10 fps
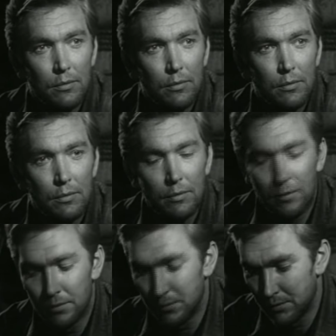and the
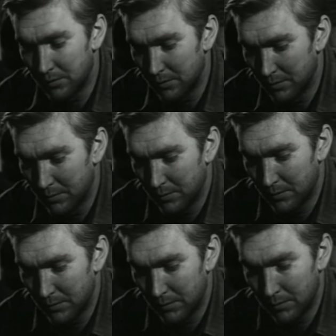railroad really
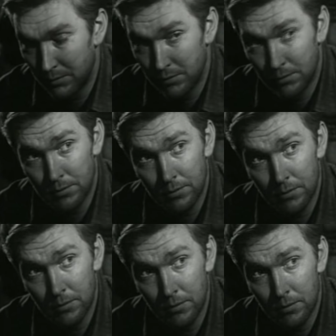did come through there.